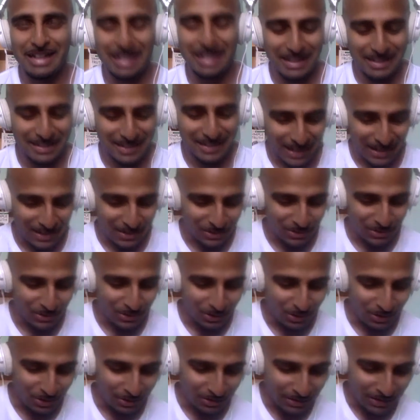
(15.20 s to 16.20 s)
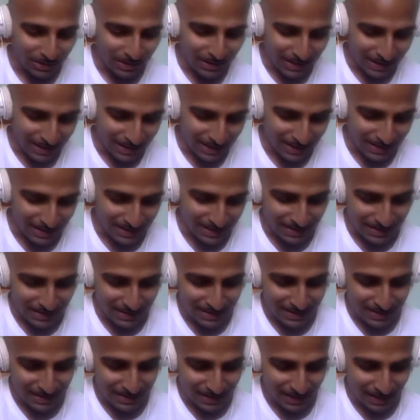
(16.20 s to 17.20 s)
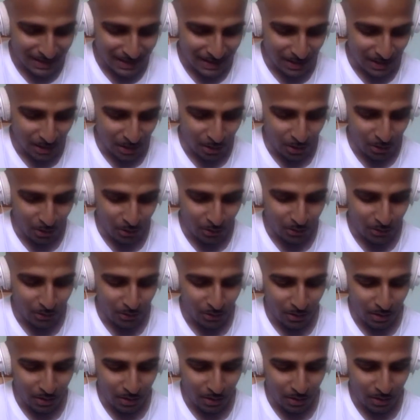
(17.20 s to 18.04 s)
Danielle Laura is the CEO